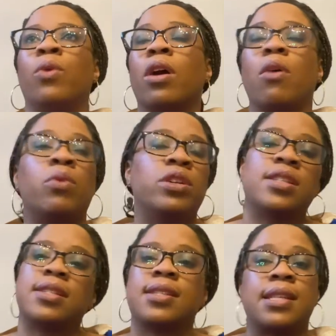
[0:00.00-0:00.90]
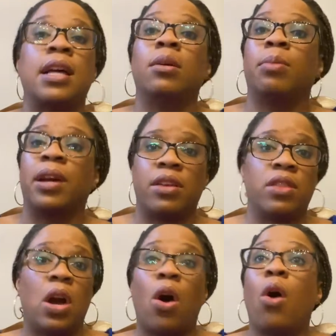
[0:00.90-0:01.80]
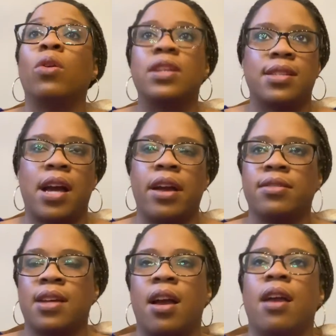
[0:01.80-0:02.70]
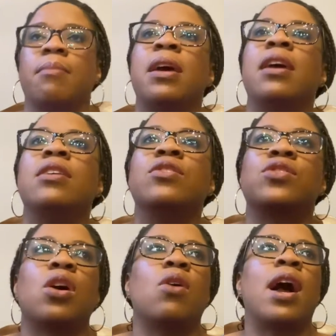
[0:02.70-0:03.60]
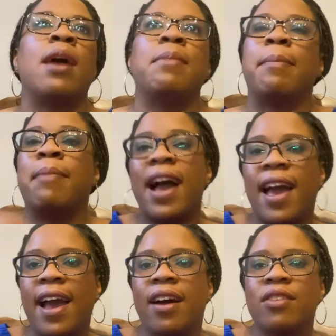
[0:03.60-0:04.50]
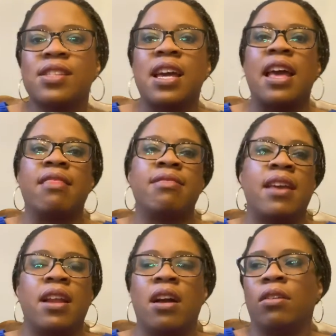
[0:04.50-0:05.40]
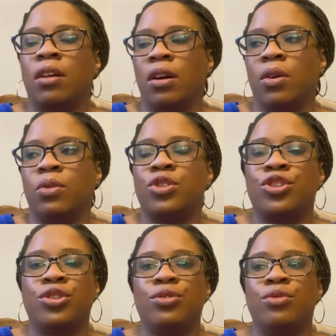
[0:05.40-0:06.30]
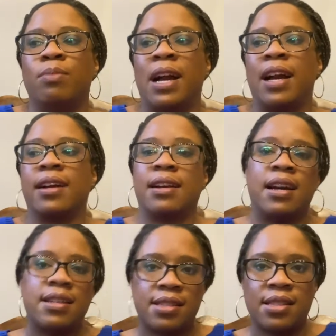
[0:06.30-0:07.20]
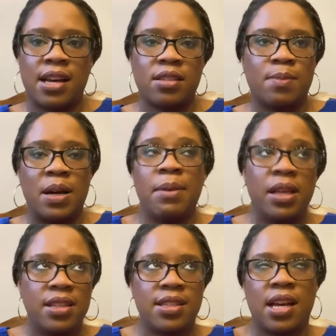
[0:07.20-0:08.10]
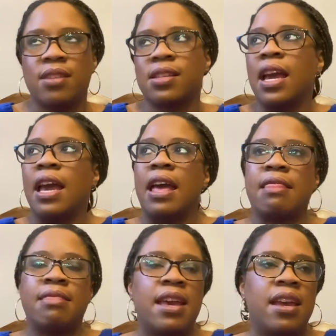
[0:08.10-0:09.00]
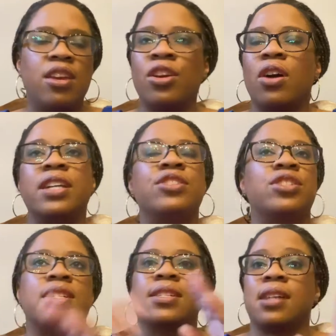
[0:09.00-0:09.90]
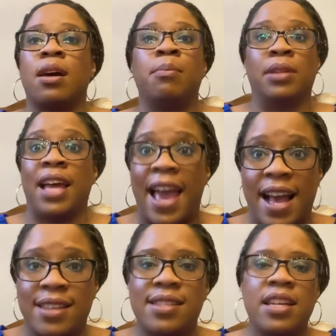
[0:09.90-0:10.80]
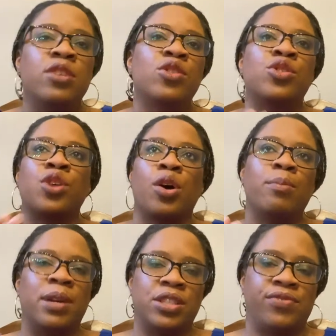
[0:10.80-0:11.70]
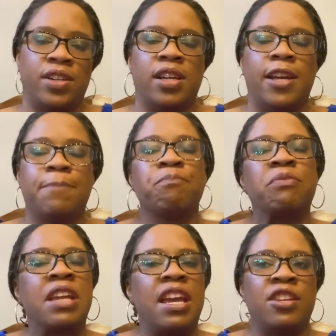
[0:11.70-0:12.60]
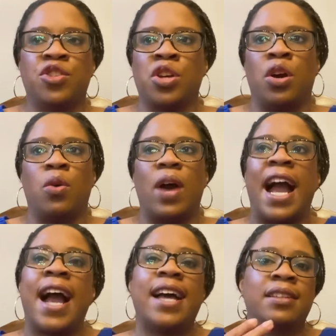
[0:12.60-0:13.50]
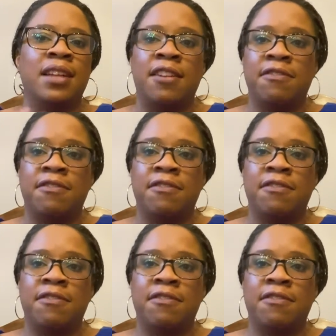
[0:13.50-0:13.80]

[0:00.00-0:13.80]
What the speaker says: we're just celebrating the whole entire time. So I'm at my house. Then I'll go to my cousin's house, my Melanie's house. Then, it's just a blast. It is so much fun. And so I love